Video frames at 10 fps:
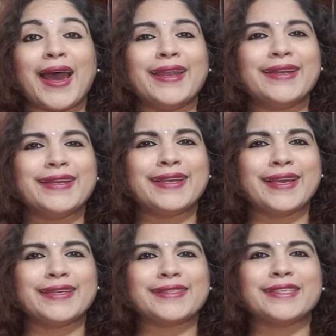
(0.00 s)
And in
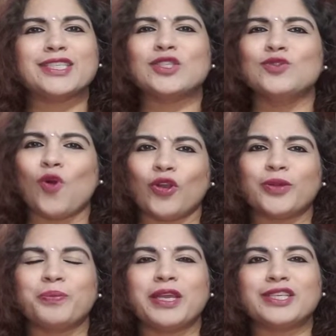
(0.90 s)
case it is not
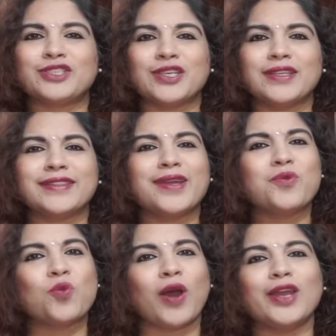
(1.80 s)
a PhD,
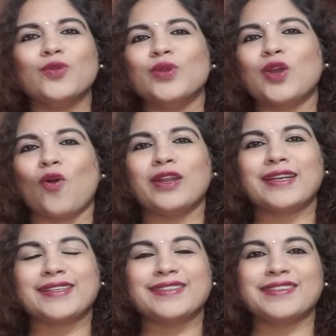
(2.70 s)
then why do we call it
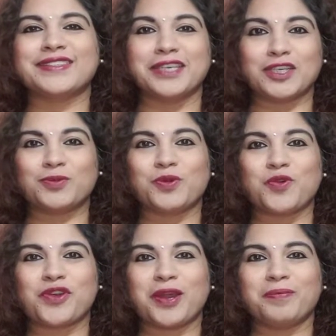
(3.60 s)
as a research
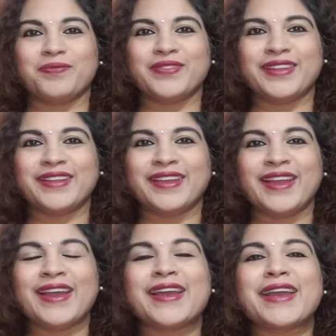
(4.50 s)
program?
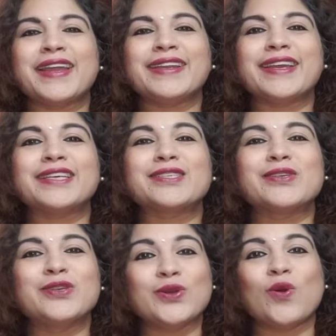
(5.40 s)
In
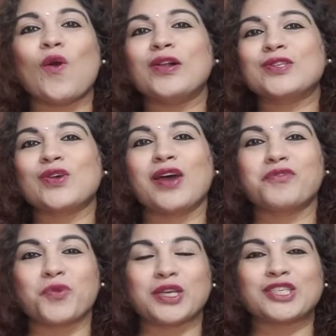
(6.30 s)
case you also
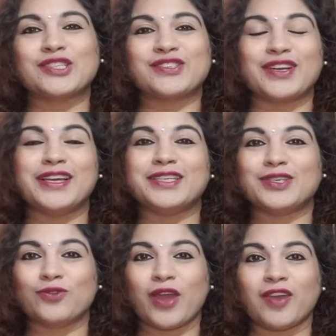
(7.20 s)
have questions
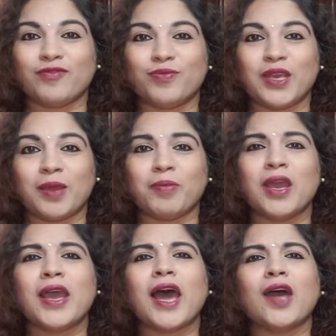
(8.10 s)
related to FPM
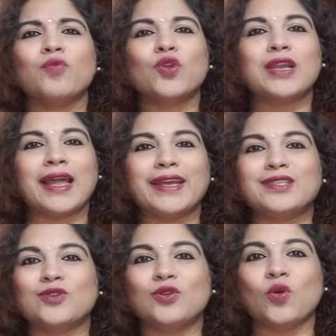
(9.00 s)
and would
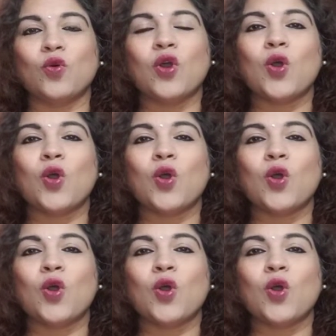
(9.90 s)
like to know